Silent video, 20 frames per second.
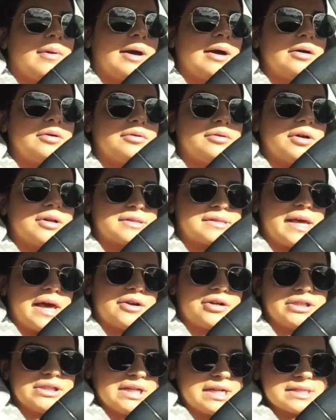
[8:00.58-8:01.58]
out on
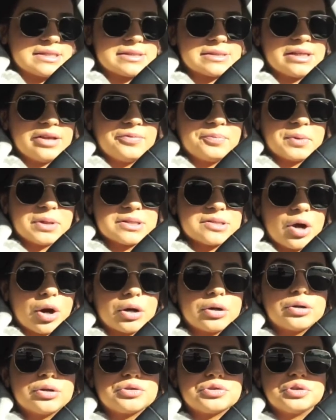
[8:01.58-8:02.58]
Saturday nights and stuff, but it's
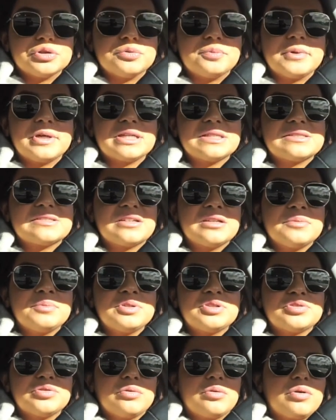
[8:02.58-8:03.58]
harder to because it's going to
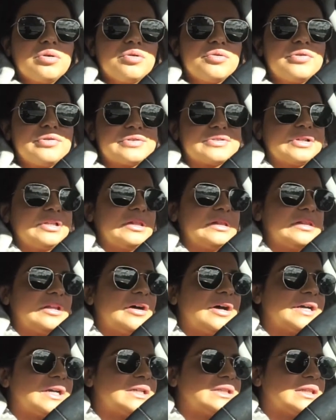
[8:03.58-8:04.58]
be so cold. There's a
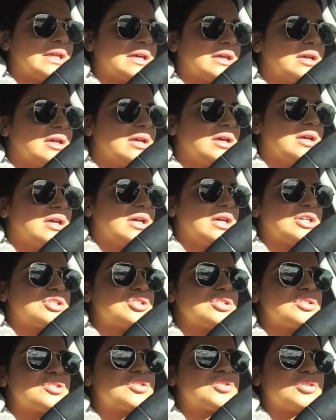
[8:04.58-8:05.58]
line, like it's
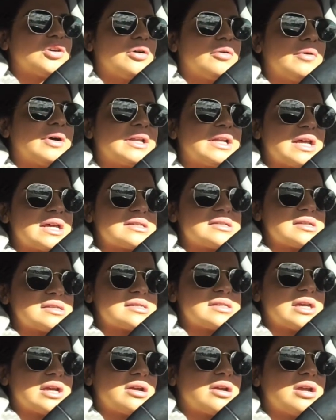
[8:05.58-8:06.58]
just so
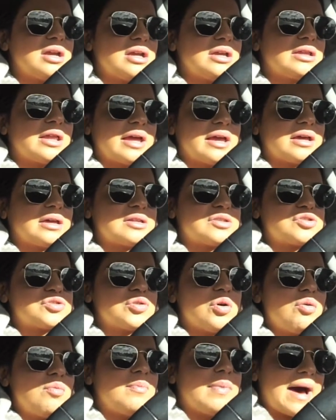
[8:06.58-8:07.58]
unnecessary, like it's
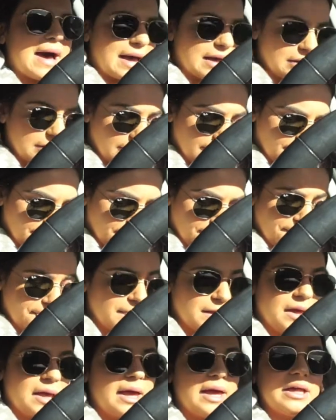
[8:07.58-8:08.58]
so bad.
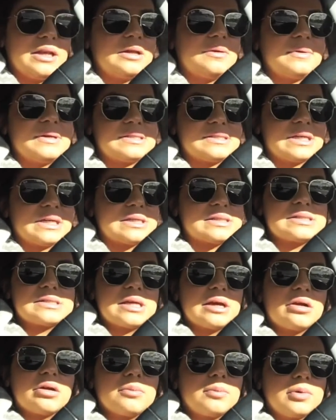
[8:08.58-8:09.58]
Anyways, like it's
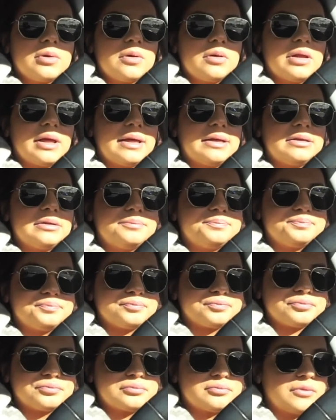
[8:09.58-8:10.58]
terrible, and
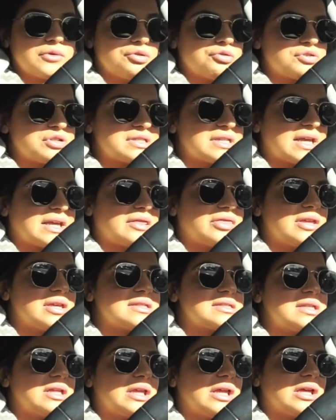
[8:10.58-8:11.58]
you just like
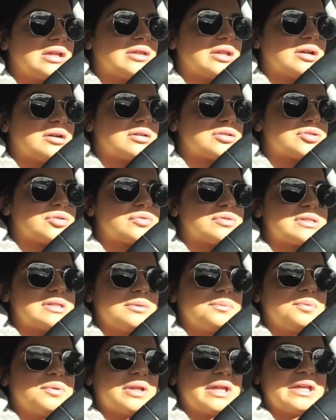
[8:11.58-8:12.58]
things that like that are so
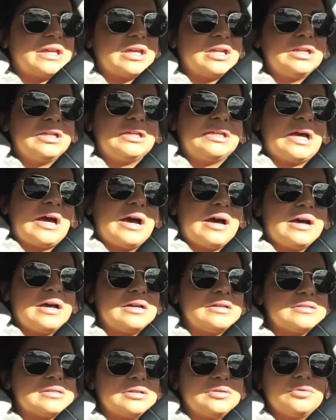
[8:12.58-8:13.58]
simple, like getting
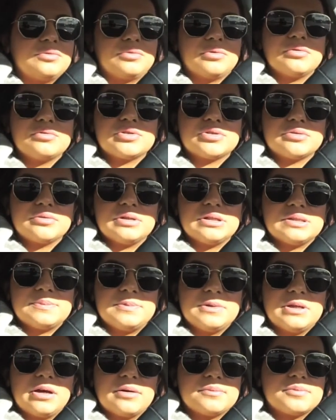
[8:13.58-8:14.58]
gas and groceries,
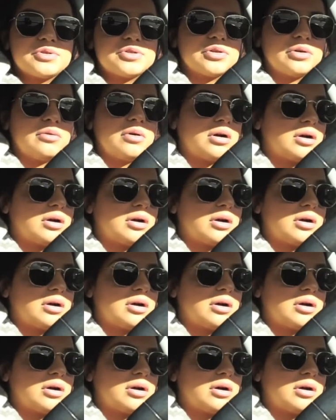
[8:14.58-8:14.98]
become so